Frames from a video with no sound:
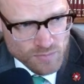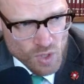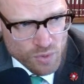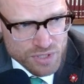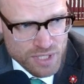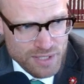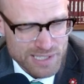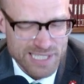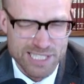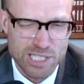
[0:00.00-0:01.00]
We see
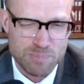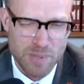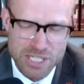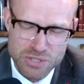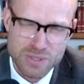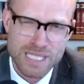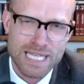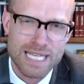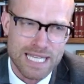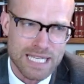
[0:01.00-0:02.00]
this
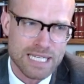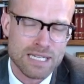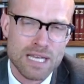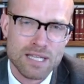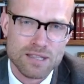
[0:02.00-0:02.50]
especially in